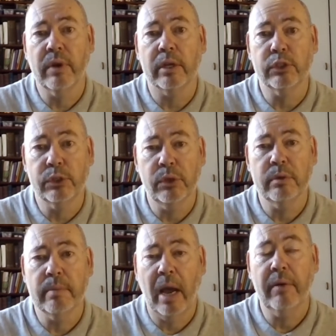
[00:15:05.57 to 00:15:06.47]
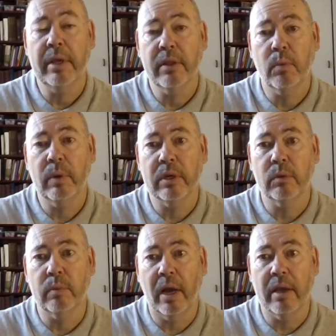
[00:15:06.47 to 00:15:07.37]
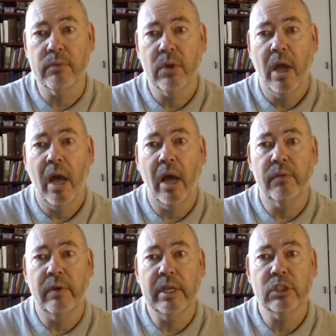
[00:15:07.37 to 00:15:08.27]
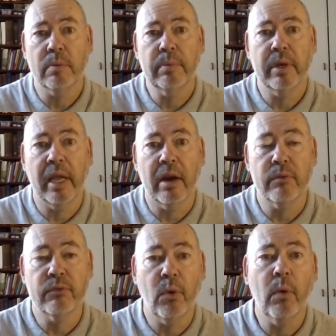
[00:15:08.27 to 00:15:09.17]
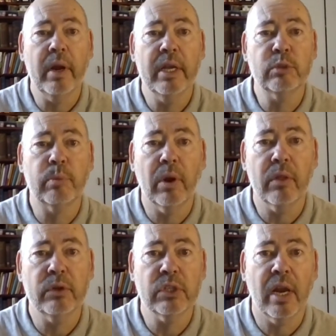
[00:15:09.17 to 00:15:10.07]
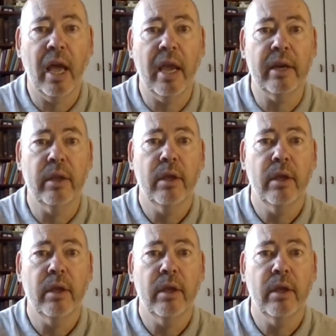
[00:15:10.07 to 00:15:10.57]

should marry the widowed wife and raise up an heir for his brother's line